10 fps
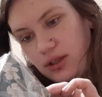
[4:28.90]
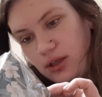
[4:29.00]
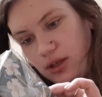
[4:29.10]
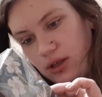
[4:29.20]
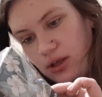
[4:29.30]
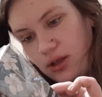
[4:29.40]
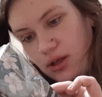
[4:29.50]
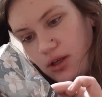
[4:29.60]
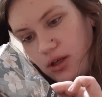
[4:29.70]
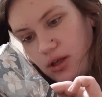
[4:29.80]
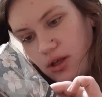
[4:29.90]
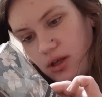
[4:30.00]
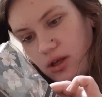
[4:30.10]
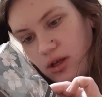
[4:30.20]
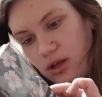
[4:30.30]

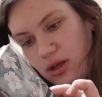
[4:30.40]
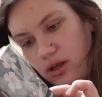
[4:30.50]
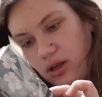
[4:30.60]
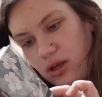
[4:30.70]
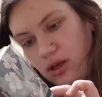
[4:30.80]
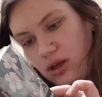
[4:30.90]
(no one is talking)